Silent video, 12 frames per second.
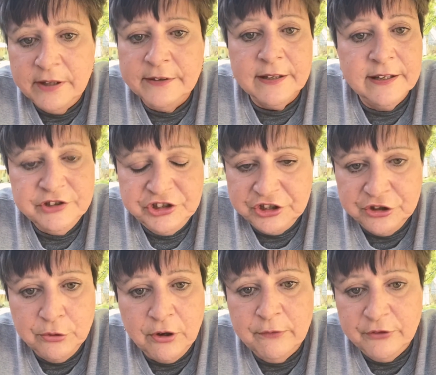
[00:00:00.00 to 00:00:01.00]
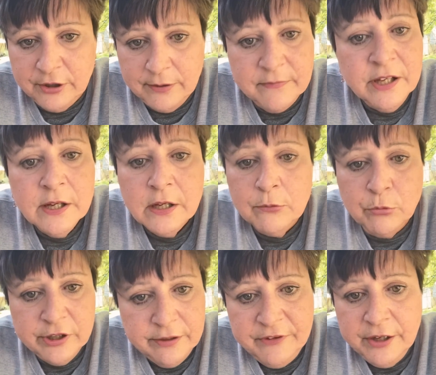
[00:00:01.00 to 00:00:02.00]
unless you are from
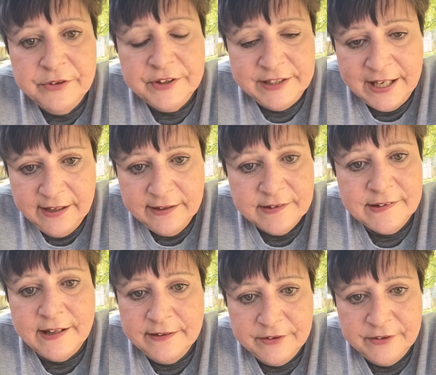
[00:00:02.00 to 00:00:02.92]
one of those states that is